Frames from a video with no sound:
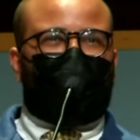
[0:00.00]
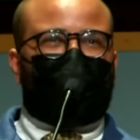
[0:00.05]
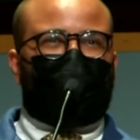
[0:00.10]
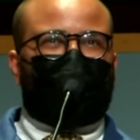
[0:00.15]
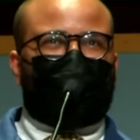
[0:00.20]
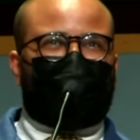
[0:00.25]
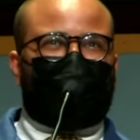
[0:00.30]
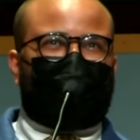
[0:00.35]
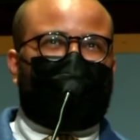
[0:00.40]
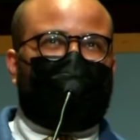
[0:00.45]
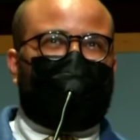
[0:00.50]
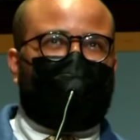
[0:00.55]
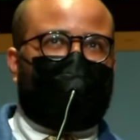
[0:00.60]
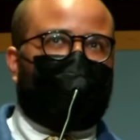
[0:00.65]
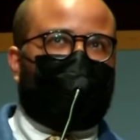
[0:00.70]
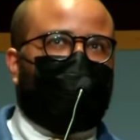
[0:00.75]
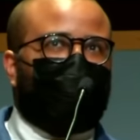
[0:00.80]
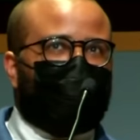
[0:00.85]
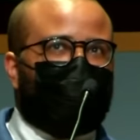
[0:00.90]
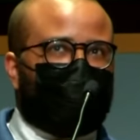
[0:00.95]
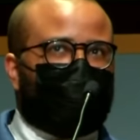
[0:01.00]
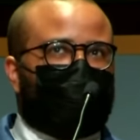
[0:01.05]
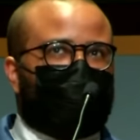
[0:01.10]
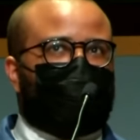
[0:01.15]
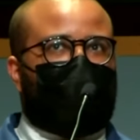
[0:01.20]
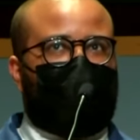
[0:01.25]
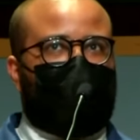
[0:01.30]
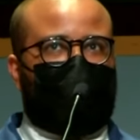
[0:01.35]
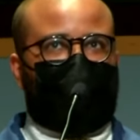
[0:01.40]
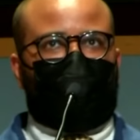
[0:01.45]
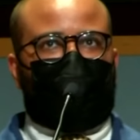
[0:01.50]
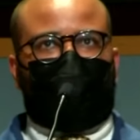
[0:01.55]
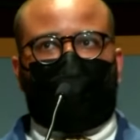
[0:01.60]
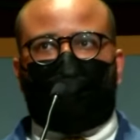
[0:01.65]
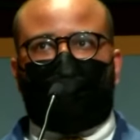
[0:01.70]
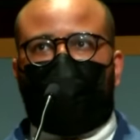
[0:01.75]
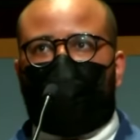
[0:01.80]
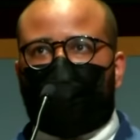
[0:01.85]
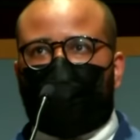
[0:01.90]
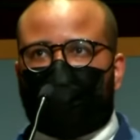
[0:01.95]
imposing its will
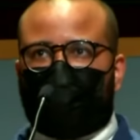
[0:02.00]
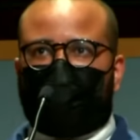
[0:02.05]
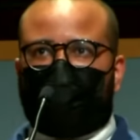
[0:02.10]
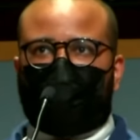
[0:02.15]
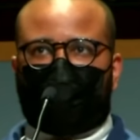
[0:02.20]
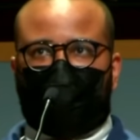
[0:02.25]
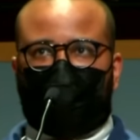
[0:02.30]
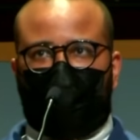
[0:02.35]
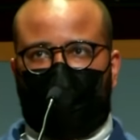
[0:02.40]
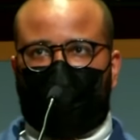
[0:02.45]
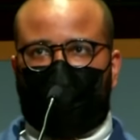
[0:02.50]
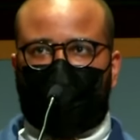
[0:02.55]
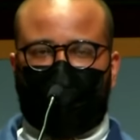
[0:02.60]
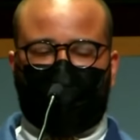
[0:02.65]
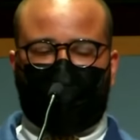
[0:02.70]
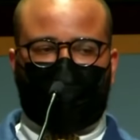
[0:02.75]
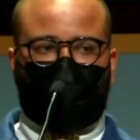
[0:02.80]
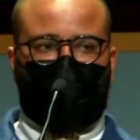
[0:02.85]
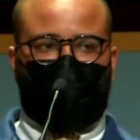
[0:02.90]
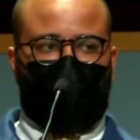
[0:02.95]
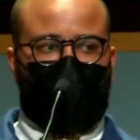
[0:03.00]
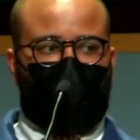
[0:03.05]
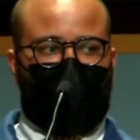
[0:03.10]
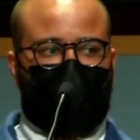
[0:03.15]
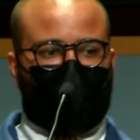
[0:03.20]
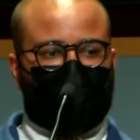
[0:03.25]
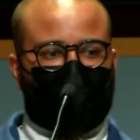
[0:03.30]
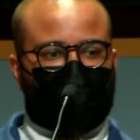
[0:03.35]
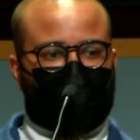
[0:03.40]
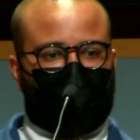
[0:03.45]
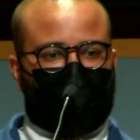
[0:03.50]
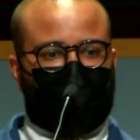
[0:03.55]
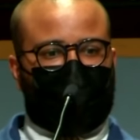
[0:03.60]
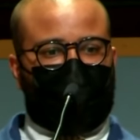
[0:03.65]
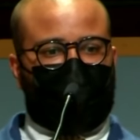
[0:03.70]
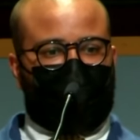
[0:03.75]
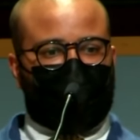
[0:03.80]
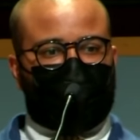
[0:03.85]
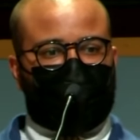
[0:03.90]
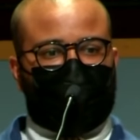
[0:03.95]
on certain countries, and forget
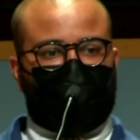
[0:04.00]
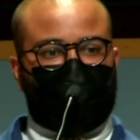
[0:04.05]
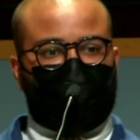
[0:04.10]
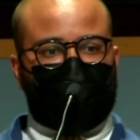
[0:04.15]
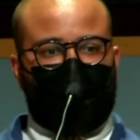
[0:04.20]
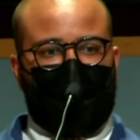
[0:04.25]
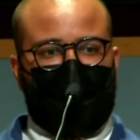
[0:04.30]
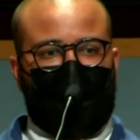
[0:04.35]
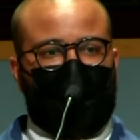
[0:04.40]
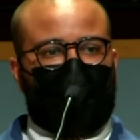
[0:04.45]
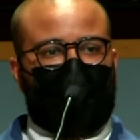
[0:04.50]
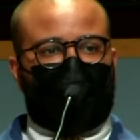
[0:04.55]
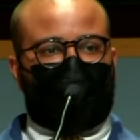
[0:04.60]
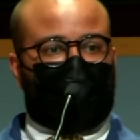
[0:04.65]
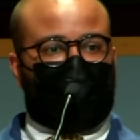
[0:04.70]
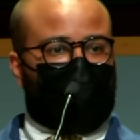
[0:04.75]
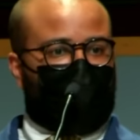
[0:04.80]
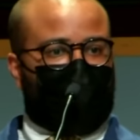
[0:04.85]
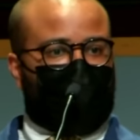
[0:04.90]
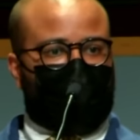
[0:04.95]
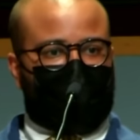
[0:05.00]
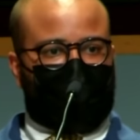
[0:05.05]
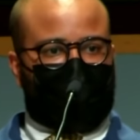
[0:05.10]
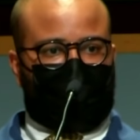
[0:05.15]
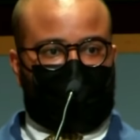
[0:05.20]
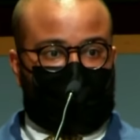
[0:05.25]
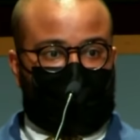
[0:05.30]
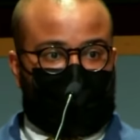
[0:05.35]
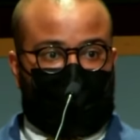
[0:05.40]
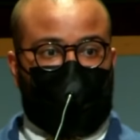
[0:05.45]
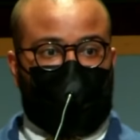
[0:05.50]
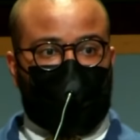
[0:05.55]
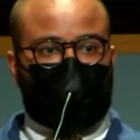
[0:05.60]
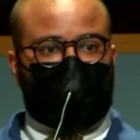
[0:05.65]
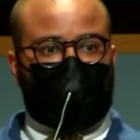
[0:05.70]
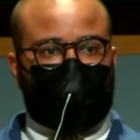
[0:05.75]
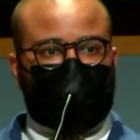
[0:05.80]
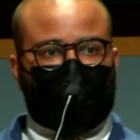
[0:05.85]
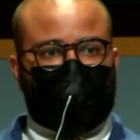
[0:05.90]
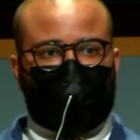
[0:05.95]
countries, organizations such
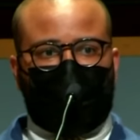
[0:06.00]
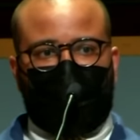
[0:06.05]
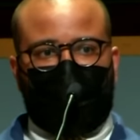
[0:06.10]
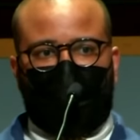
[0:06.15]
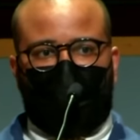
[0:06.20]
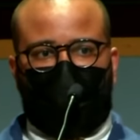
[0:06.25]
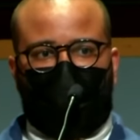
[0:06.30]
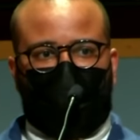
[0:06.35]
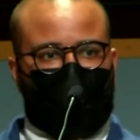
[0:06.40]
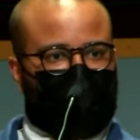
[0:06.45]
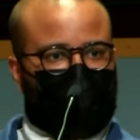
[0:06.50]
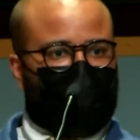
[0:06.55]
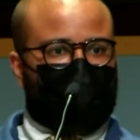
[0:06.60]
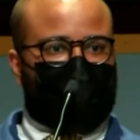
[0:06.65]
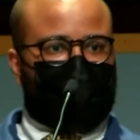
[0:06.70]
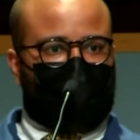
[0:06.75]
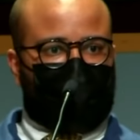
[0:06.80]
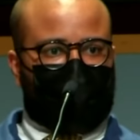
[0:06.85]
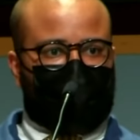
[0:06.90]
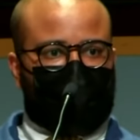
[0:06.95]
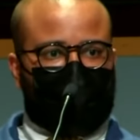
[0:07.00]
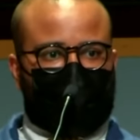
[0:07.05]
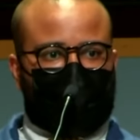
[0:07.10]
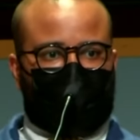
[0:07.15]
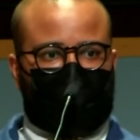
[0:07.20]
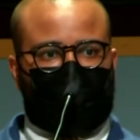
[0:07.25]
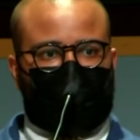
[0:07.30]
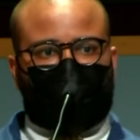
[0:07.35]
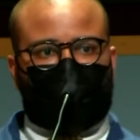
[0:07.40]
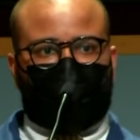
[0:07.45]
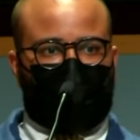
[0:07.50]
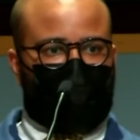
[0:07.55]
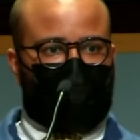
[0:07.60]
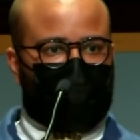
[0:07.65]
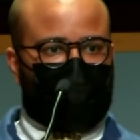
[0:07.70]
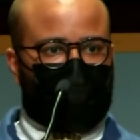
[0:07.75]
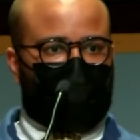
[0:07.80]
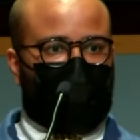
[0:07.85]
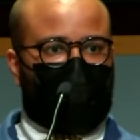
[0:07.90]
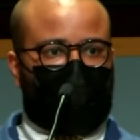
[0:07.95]
as the World WHO,
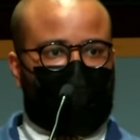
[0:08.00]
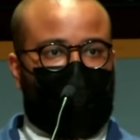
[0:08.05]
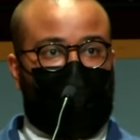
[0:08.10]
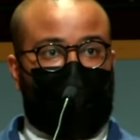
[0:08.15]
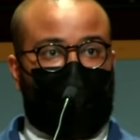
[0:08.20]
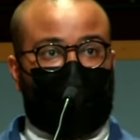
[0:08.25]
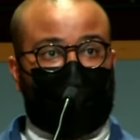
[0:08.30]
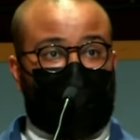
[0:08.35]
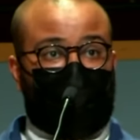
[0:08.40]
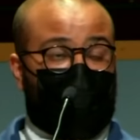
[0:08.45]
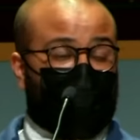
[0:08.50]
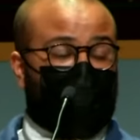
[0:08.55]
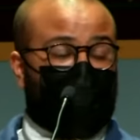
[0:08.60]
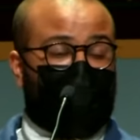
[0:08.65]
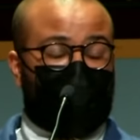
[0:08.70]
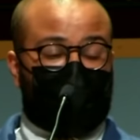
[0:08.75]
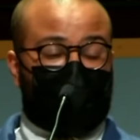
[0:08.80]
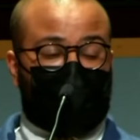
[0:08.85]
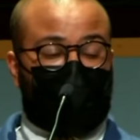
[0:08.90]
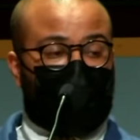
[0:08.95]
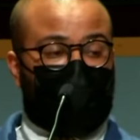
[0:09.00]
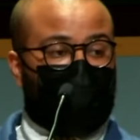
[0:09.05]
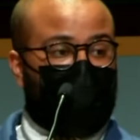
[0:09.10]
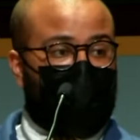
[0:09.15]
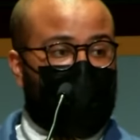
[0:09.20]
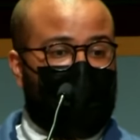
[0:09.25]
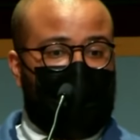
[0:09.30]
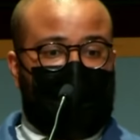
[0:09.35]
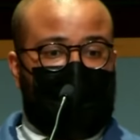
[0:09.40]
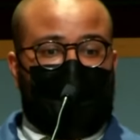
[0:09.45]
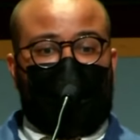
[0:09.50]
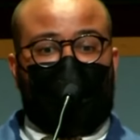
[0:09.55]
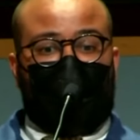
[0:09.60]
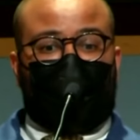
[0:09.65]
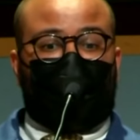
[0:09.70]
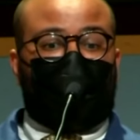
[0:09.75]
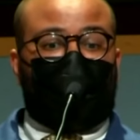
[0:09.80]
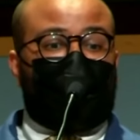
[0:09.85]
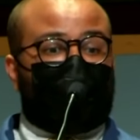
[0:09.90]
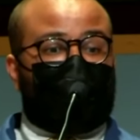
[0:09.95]
and then even here in the United States,
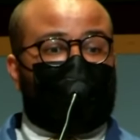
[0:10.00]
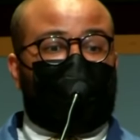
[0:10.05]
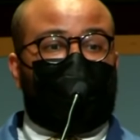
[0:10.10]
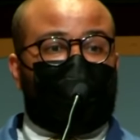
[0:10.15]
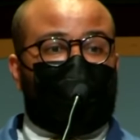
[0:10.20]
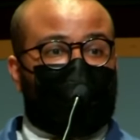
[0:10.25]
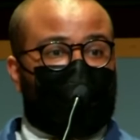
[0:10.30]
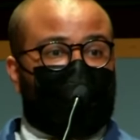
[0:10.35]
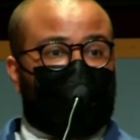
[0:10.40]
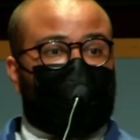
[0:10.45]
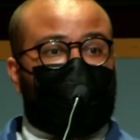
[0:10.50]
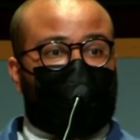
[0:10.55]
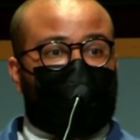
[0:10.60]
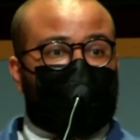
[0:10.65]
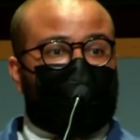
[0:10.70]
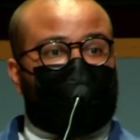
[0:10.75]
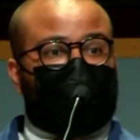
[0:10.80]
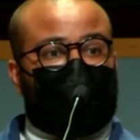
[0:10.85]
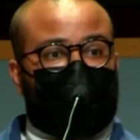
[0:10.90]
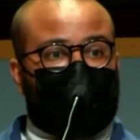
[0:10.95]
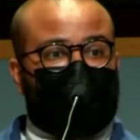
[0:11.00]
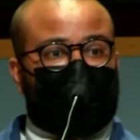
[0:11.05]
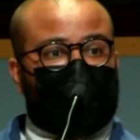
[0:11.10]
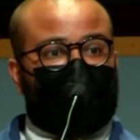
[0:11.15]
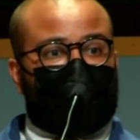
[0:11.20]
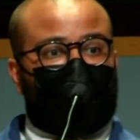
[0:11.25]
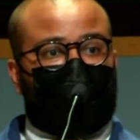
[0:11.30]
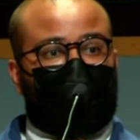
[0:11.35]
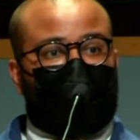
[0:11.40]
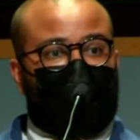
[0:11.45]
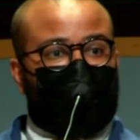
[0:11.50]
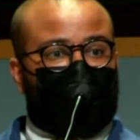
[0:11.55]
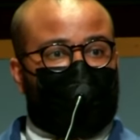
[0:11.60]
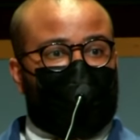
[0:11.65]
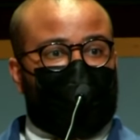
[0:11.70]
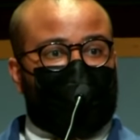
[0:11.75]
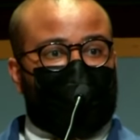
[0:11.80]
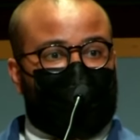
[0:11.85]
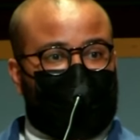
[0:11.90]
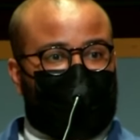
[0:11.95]
companies here. I
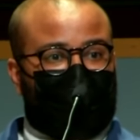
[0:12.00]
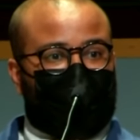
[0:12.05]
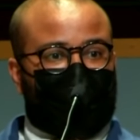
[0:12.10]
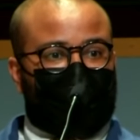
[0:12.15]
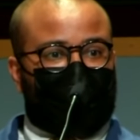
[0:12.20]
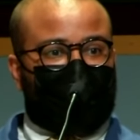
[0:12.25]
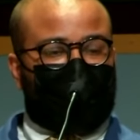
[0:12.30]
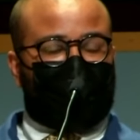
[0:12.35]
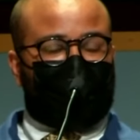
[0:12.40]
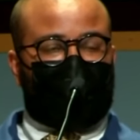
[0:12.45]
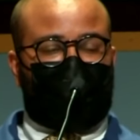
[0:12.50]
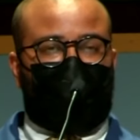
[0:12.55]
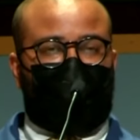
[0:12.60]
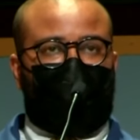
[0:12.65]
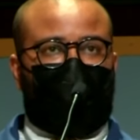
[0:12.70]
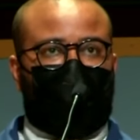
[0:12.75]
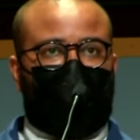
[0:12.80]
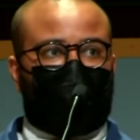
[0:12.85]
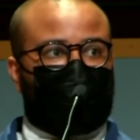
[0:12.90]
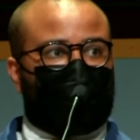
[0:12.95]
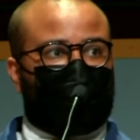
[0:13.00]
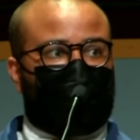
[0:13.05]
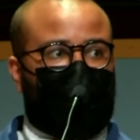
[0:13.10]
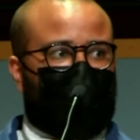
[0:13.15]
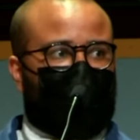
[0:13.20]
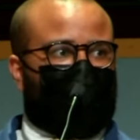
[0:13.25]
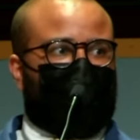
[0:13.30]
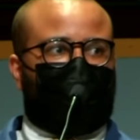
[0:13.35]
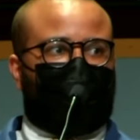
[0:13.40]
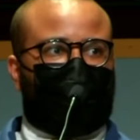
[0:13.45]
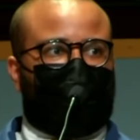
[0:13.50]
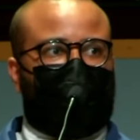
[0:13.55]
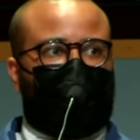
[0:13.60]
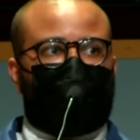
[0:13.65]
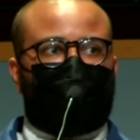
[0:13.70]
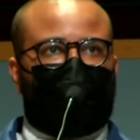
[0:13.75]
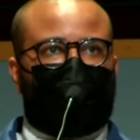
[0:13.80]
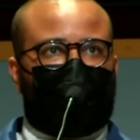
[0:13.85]
think of the NBA and Disney and such.